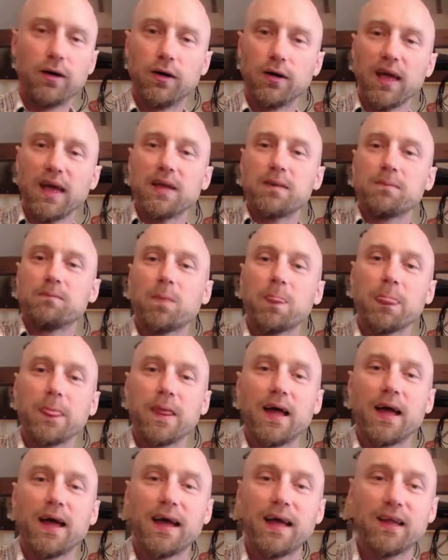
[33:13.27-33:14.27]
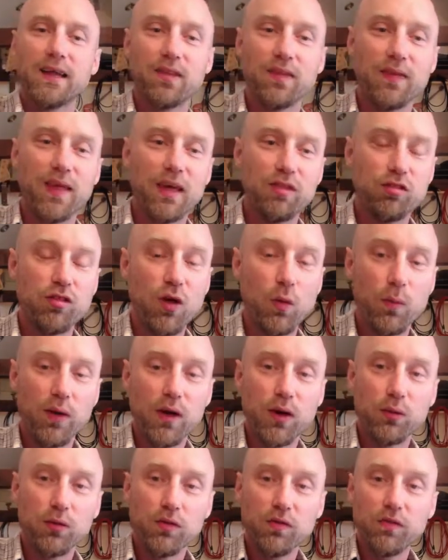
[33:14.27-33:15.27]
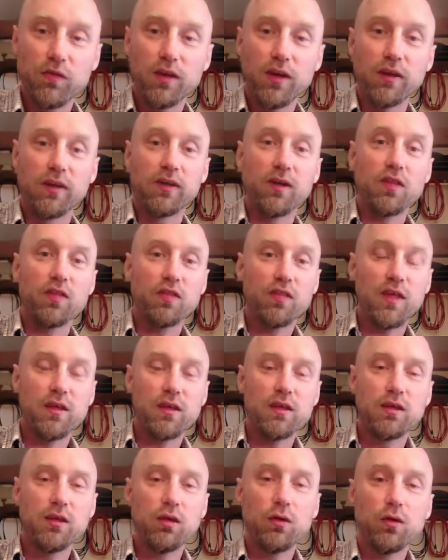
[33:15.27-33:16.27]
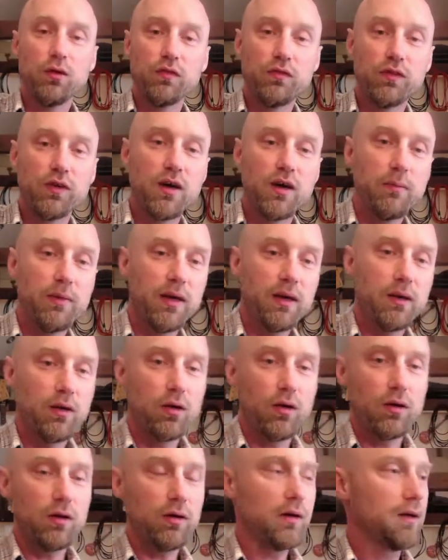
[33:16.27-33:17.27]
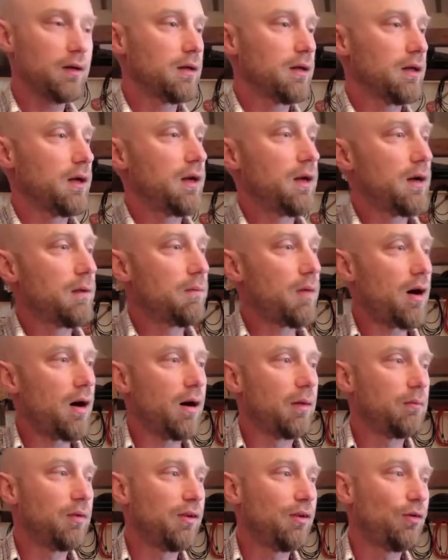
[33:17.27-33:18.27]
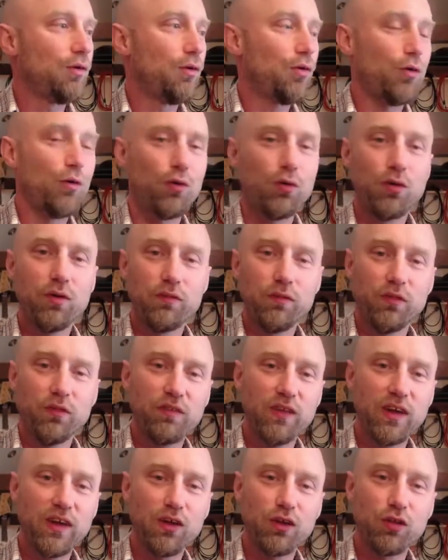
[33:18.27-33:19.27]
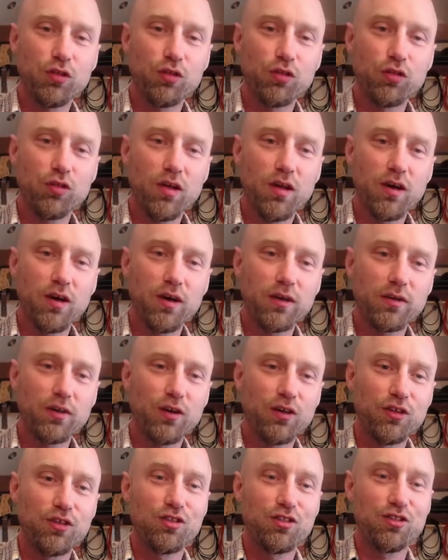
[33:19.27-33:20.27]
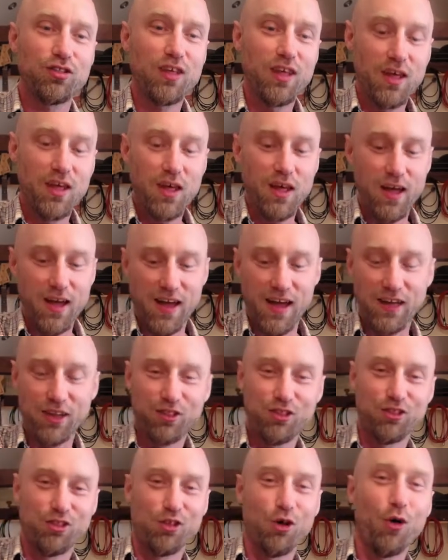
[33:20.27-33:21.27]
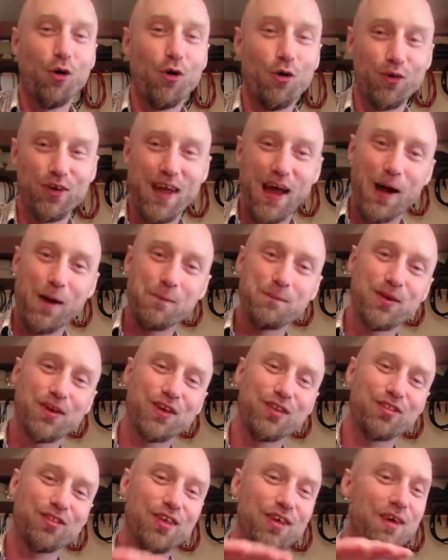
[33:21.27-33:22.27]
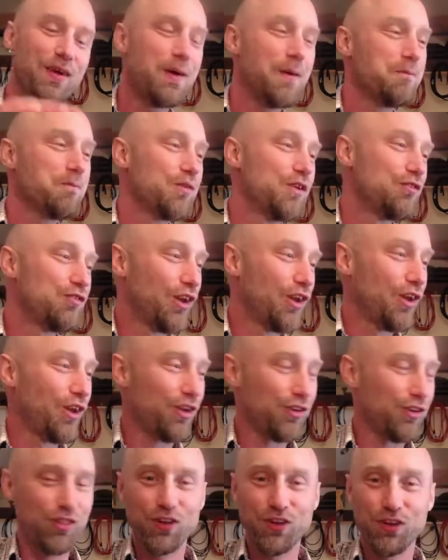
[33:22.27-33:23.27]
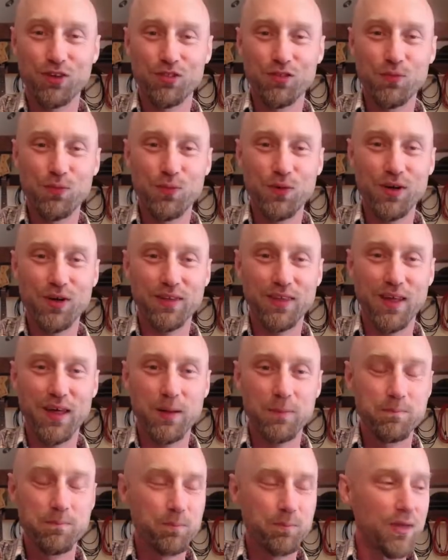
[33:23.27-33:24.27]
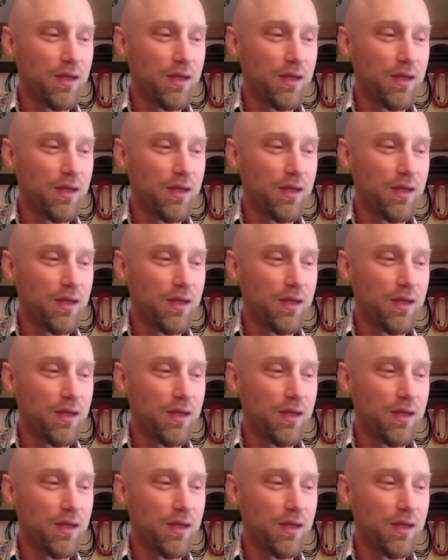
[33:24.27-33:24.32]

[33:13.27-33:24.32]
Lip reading: Okay, and that's it. We're going to finish. Thank you for coming along. I'm sure all of your fingers are nice and sore now because you've done lots and lots of work there.